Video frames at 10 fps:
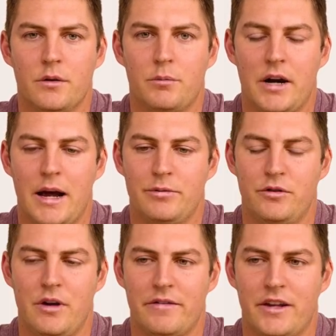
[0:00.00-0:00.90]
Perhaps
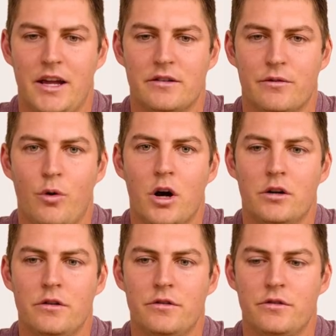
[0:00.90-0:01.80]
you have a case of
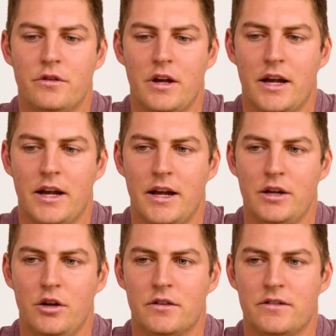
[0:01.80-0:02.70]
waters and
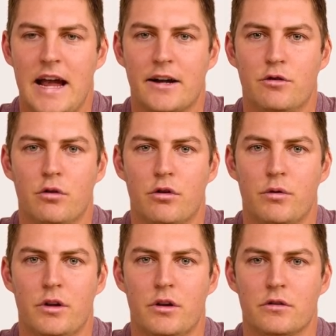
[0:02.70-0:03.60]
you can stack 2 or
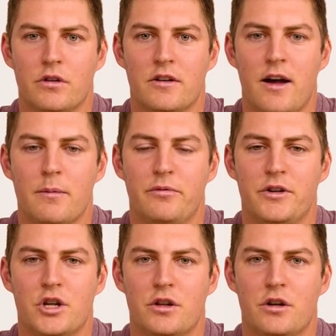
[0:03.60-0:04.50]
3 of those on top of
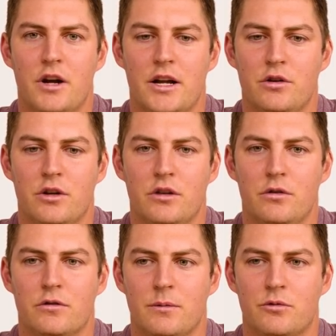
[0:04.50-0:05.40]
each other, and you can
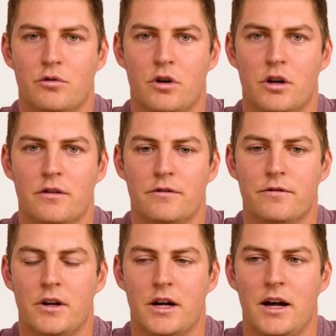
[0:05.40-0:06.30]
do some sort of
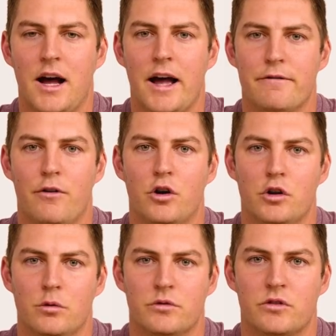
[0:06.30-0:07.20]
high
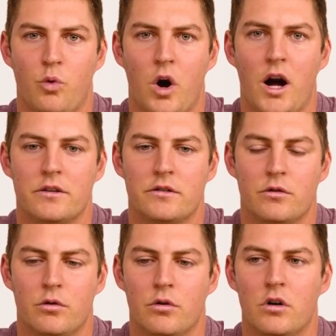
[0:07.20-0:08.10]
volume squats
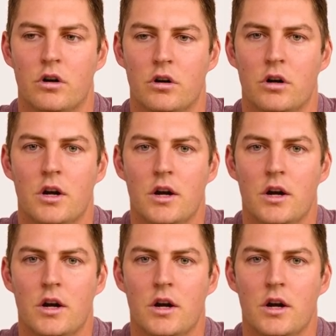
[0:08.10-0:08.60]
or